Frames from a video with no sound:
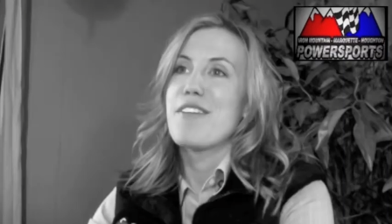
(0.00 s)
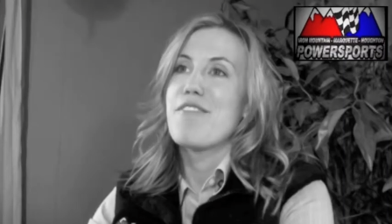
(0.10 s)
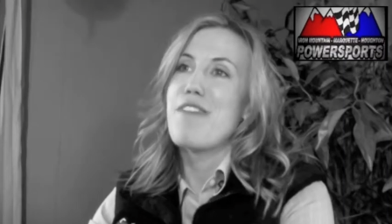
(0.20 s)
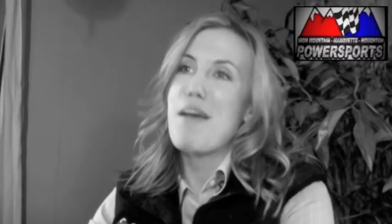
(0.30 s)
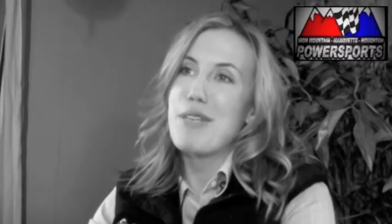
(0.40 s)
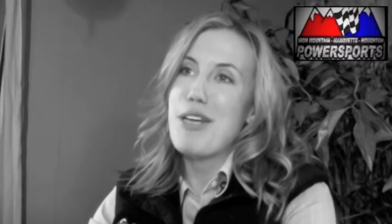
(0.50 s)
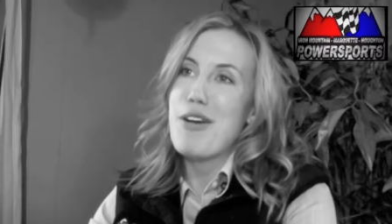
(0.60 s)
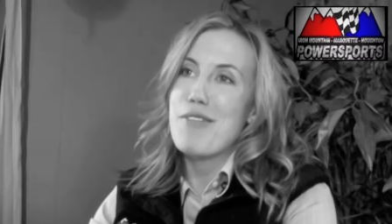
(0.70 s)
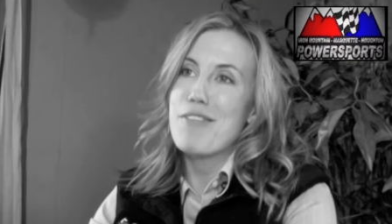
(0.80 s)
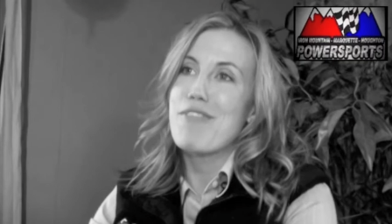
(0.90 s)
Family
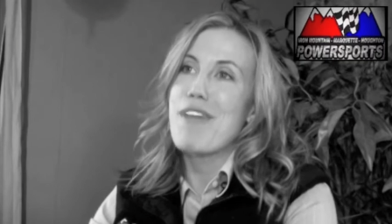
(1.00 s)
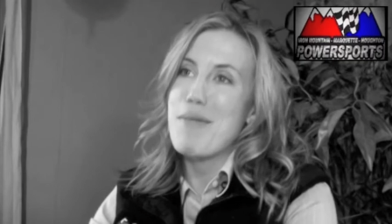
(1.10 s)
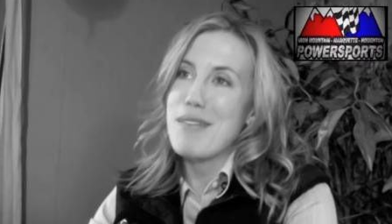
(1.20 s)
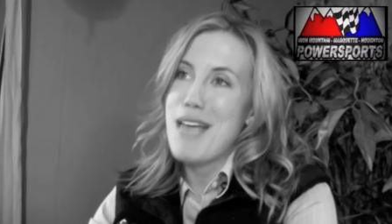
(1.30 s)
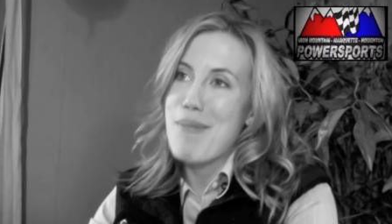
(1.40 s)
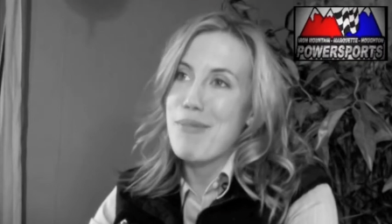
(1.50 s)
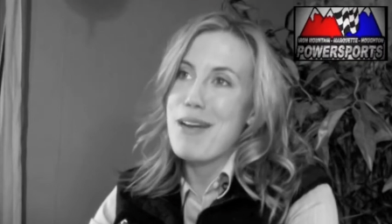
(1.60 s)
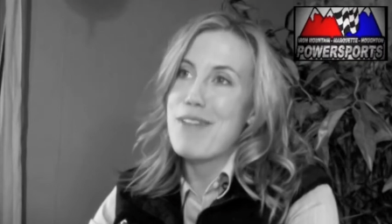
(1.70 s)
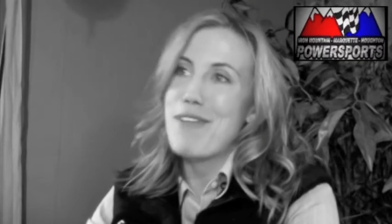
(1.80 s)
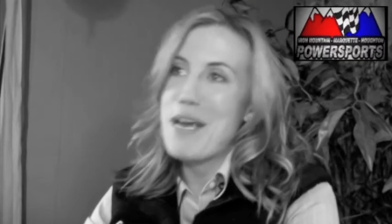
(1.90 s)
owned, family
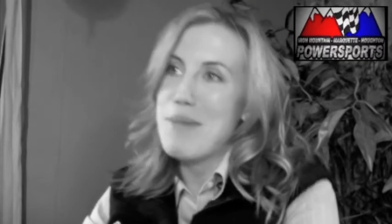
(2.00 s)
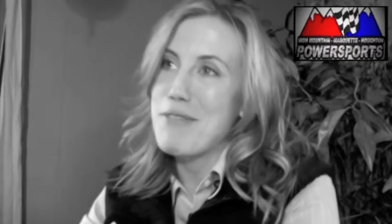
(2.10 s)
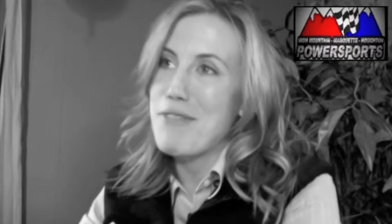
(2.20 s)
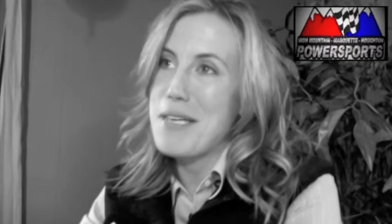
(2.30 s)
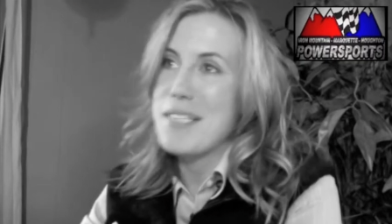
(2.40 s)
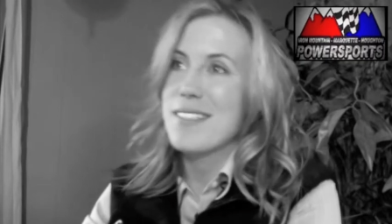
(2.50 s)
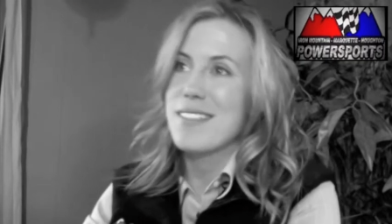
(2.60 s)
operated, family fun.